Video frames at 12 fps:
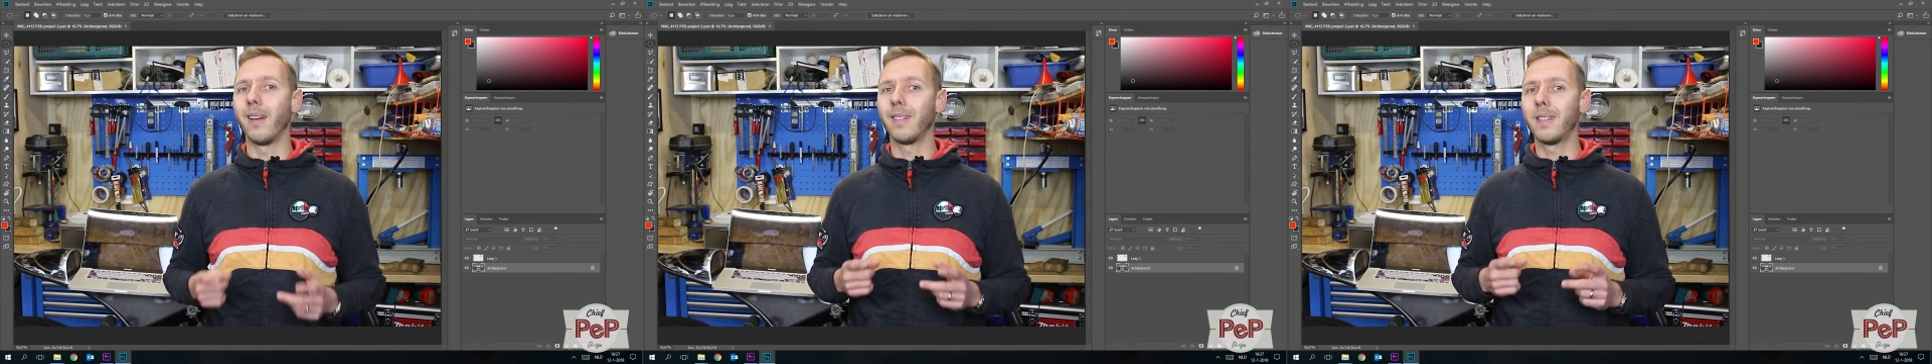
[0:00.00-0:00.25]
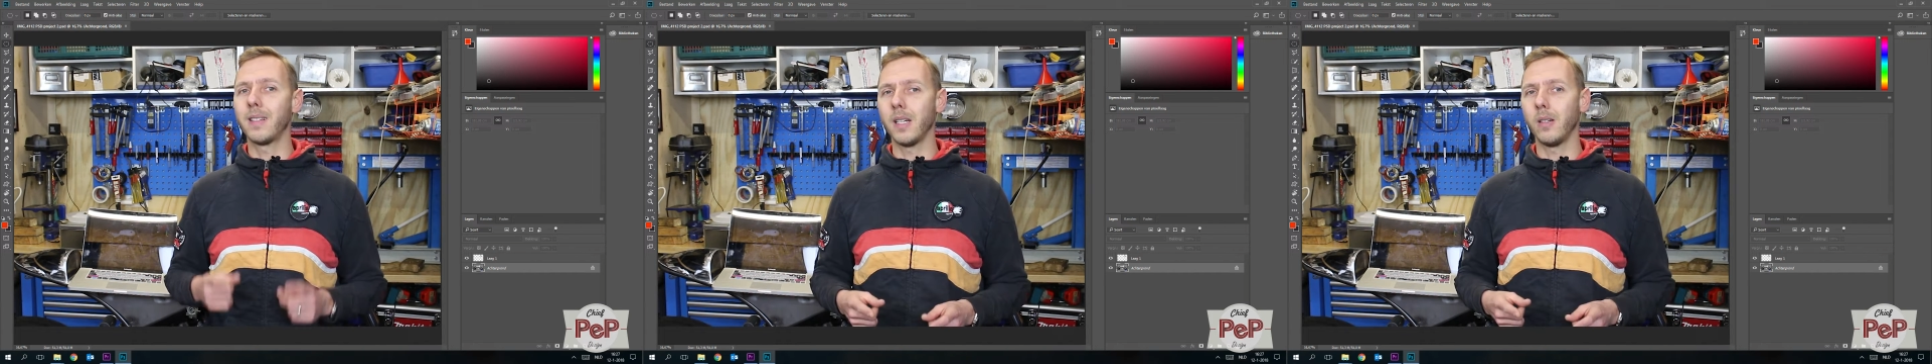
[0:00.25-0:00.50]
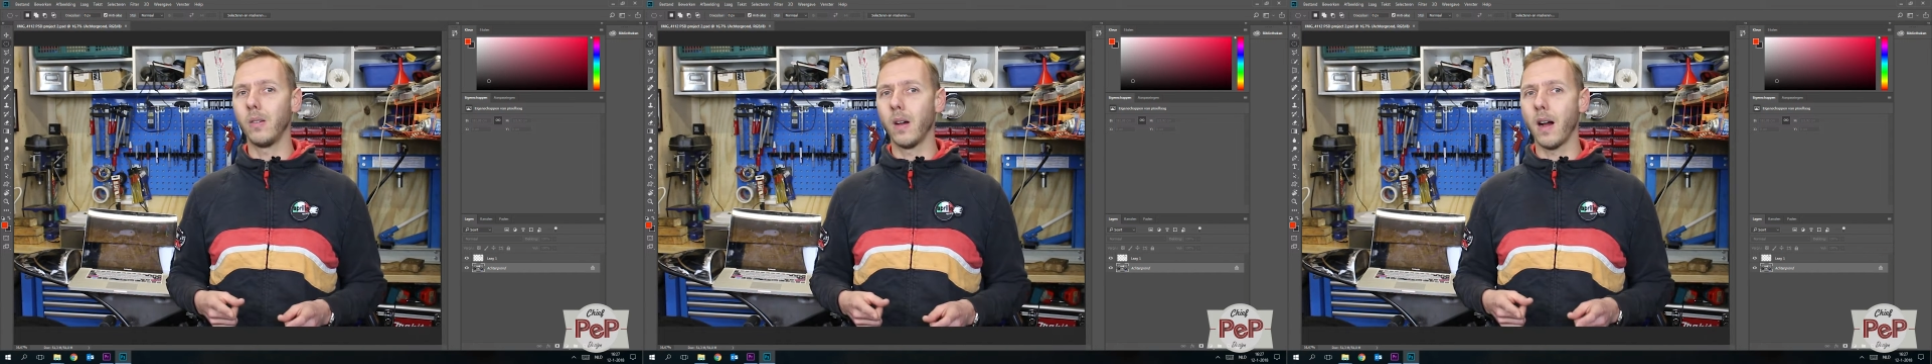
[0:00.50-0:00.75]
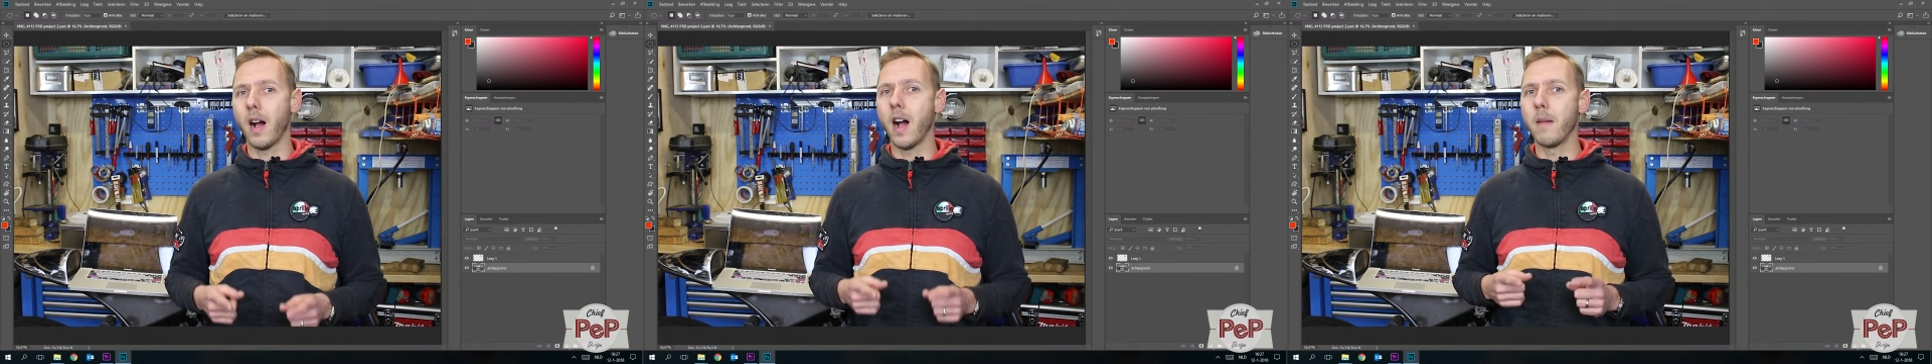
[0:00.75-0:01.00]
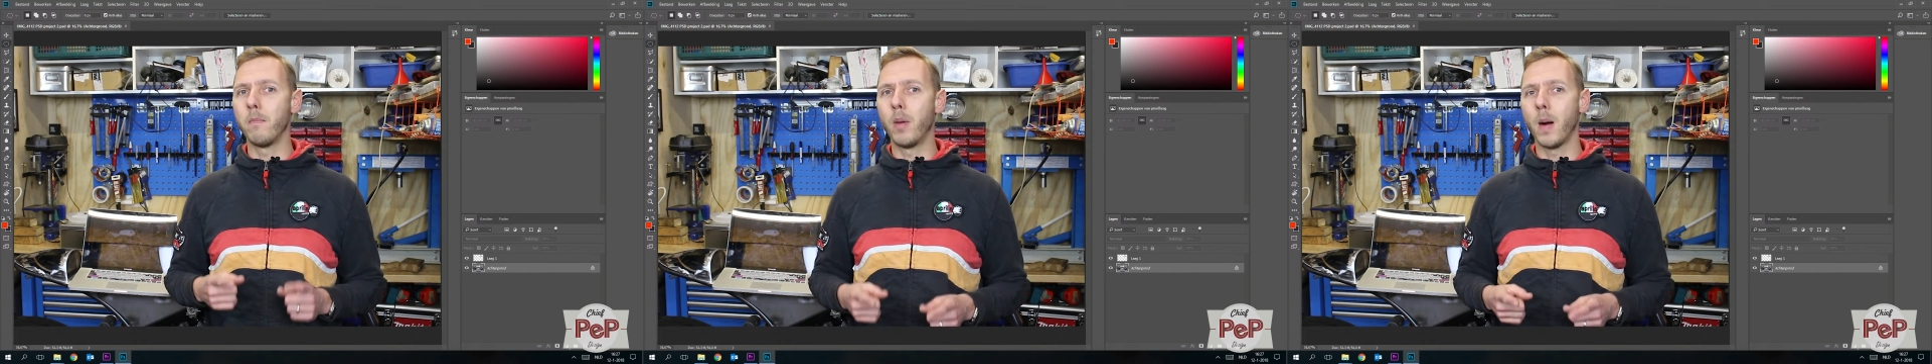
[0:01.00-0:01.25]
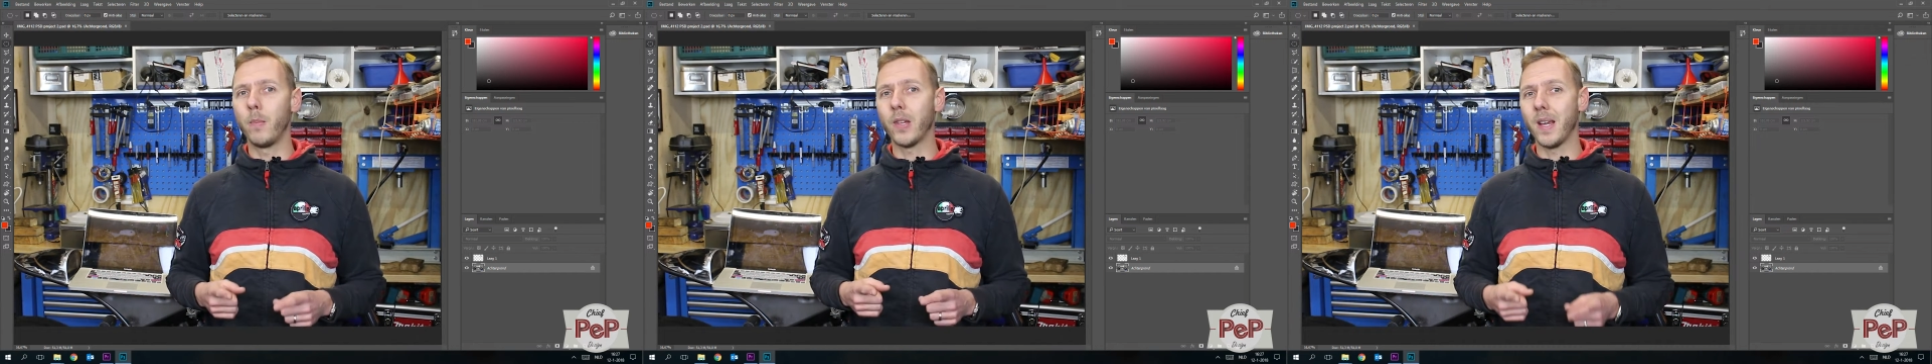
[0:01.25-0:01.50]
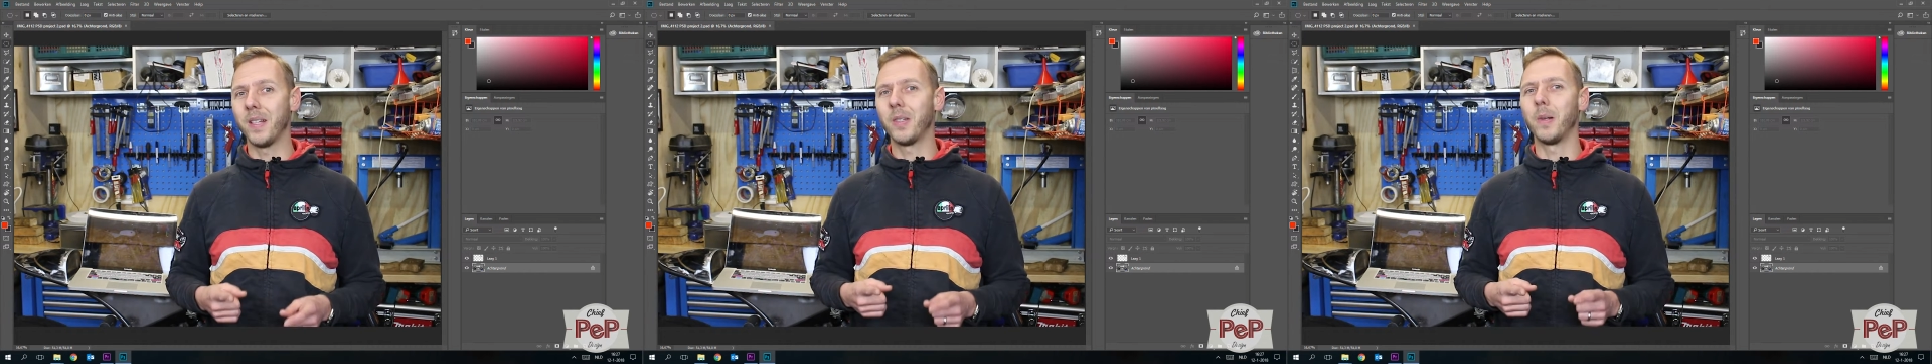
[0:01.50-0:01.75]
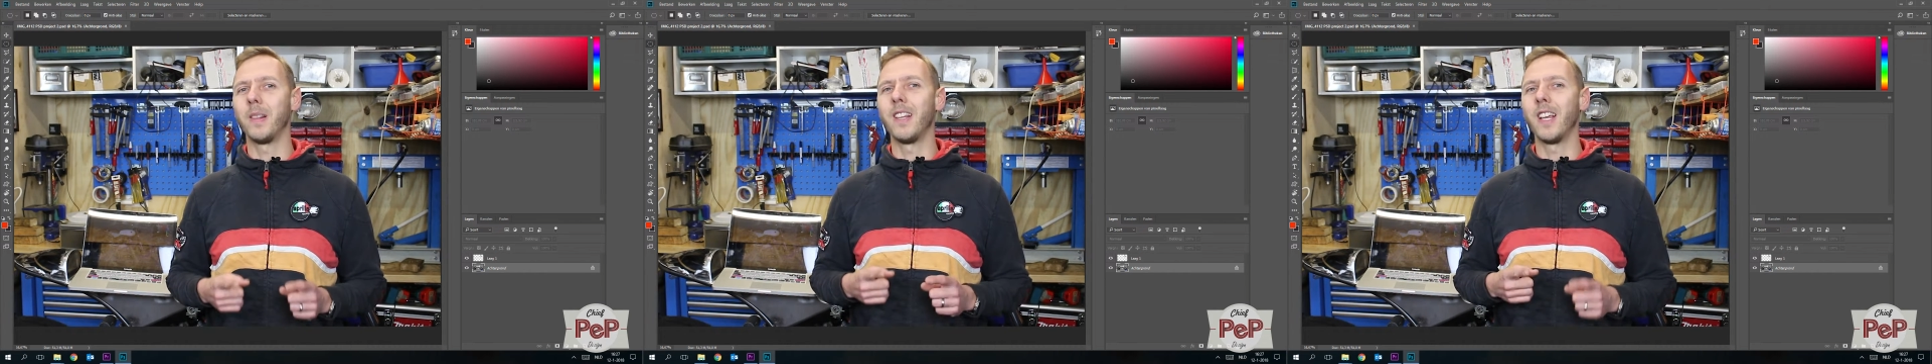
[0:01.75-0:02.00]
until I bumped into